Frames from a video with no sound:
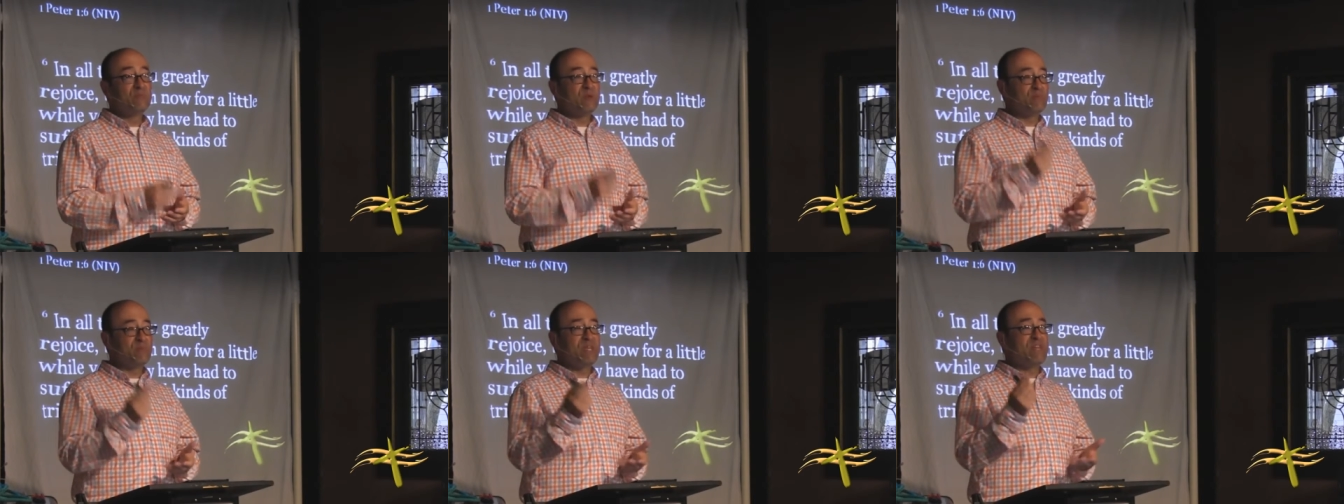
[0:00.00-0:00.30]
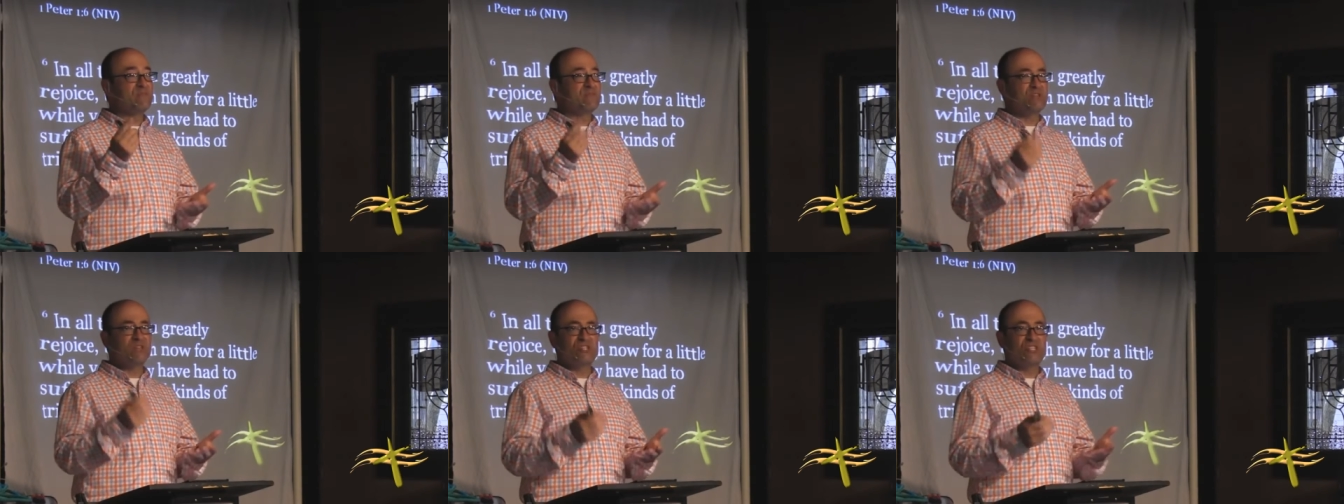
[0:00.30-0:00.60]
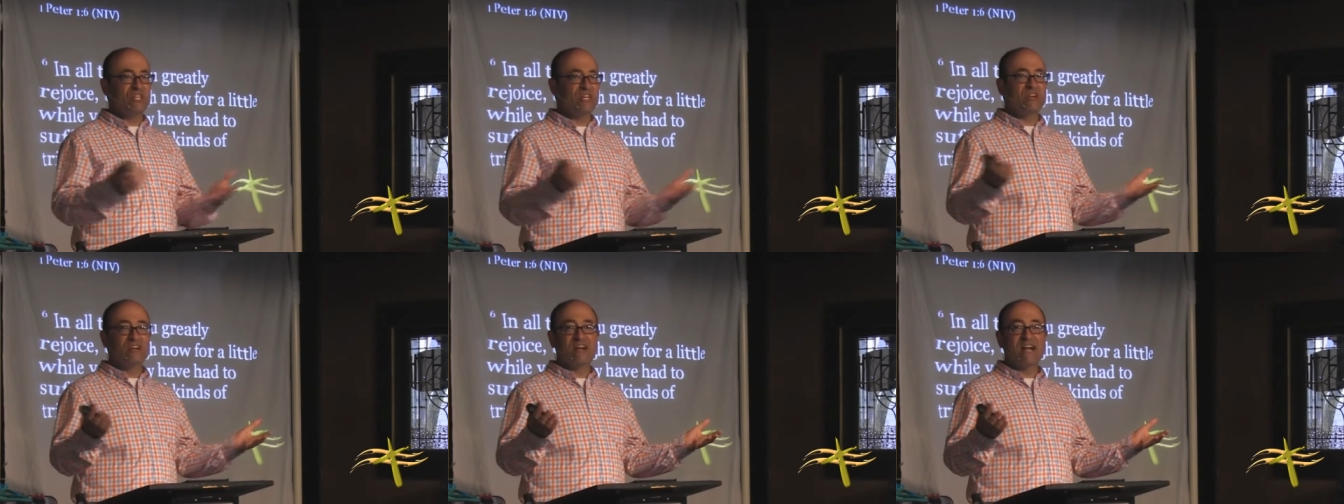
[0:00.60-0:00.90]
But be of
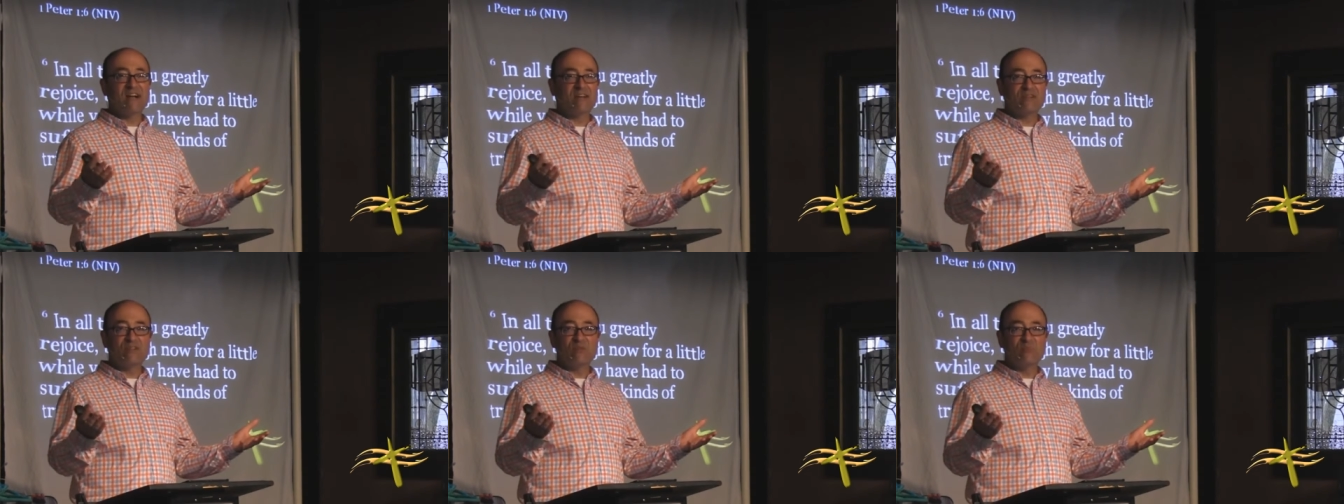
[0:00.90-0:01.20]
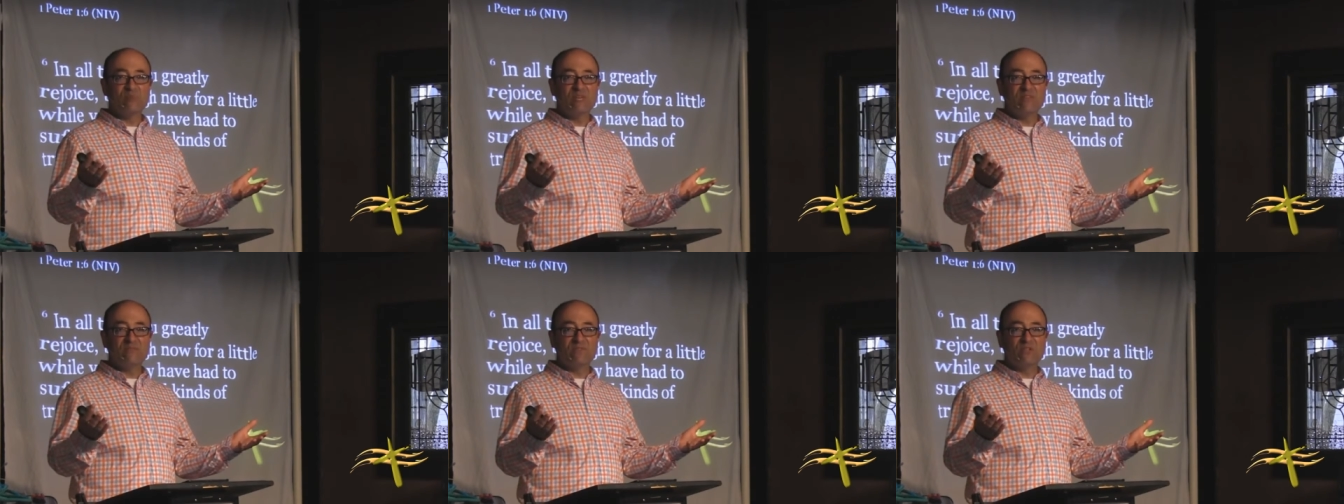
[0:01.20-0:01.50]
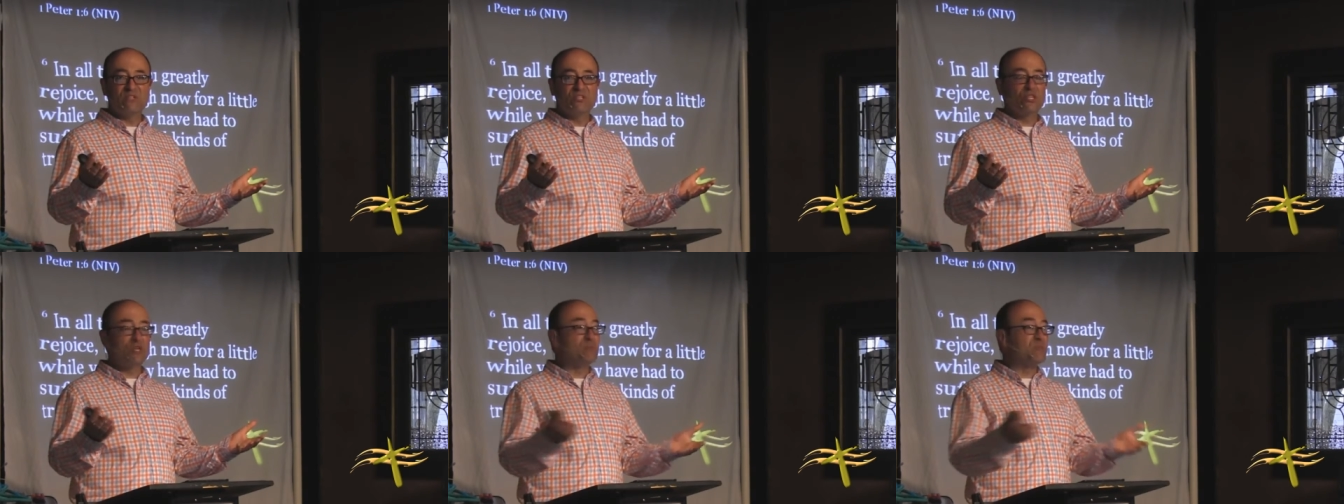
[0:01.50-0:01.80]
good cheer. How can you be
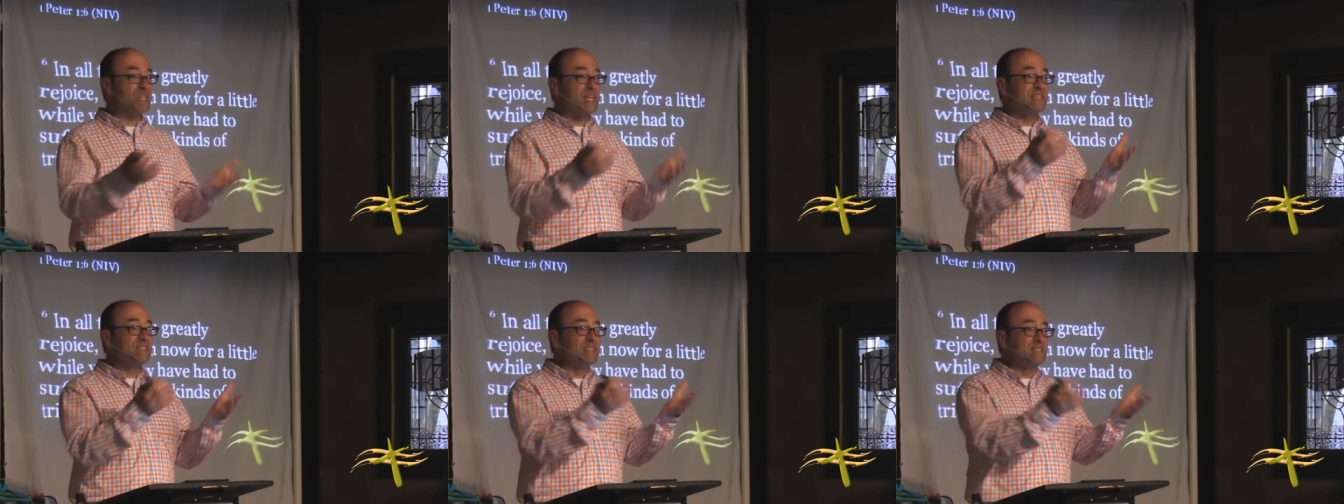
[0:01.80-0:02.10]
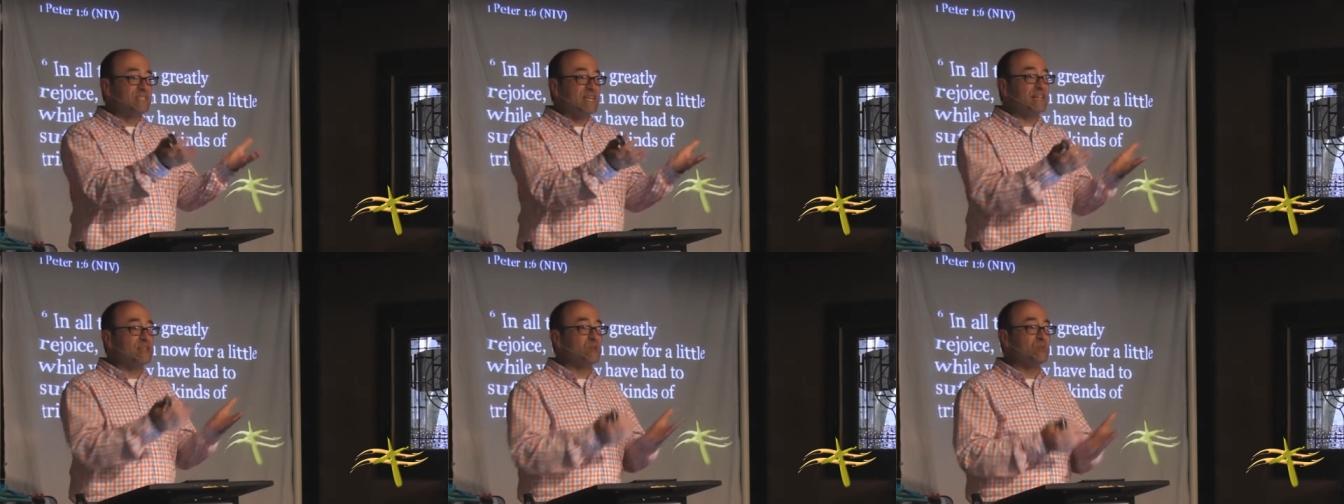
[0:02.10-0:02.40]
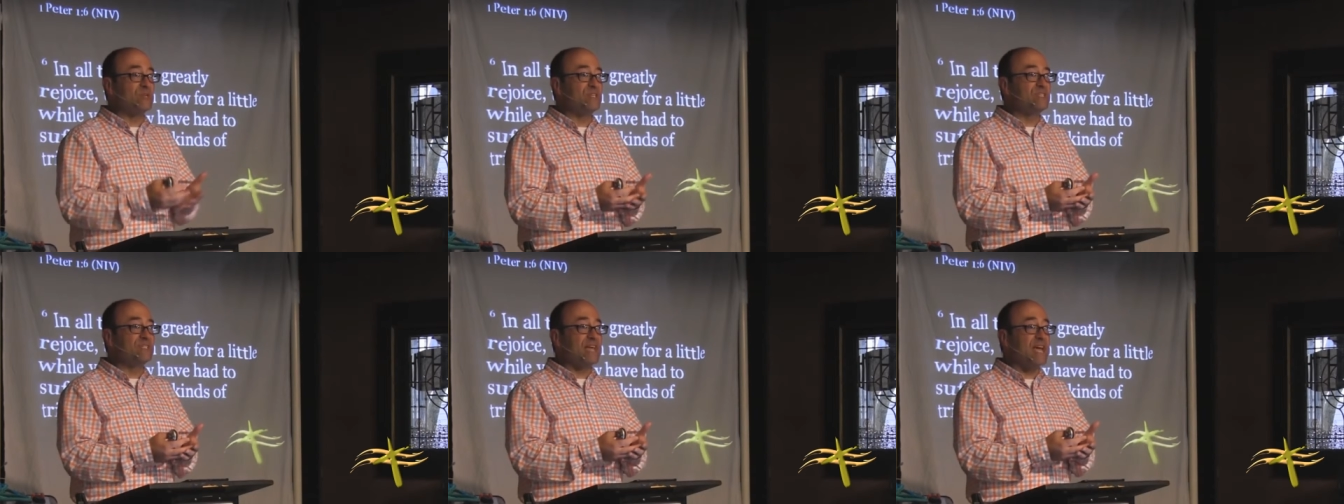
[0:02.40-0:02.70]
of good cheer? But that's exactly
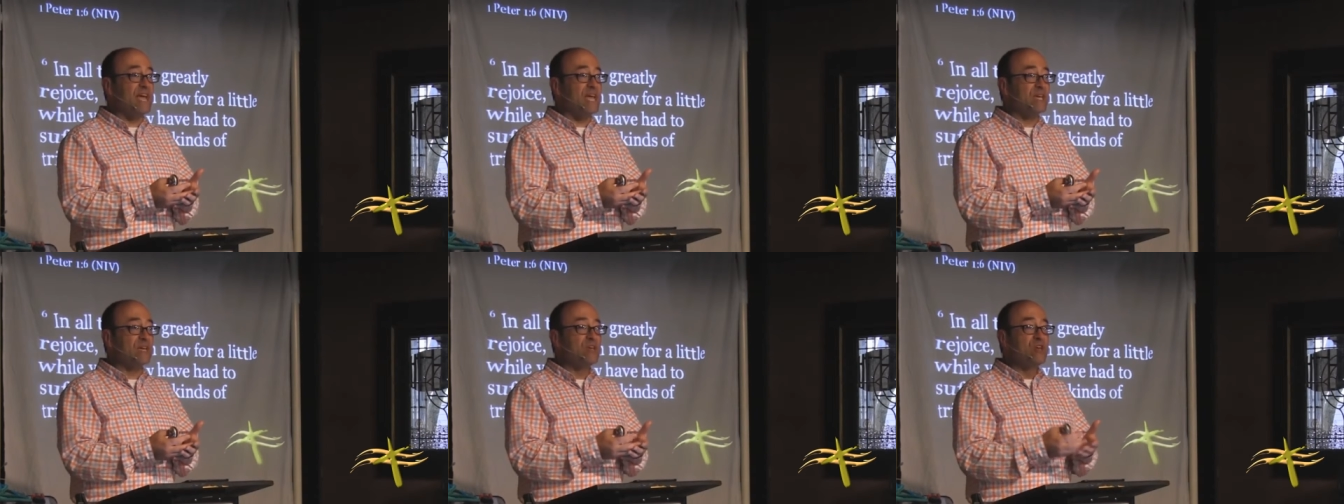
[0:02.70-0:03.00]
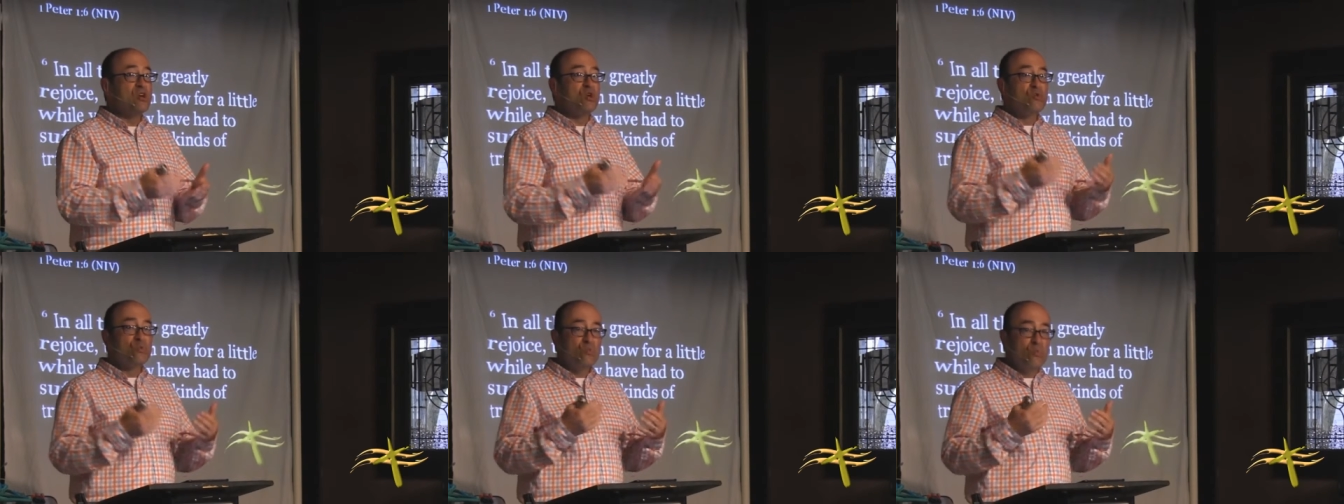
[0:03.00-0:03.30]
what he's saying.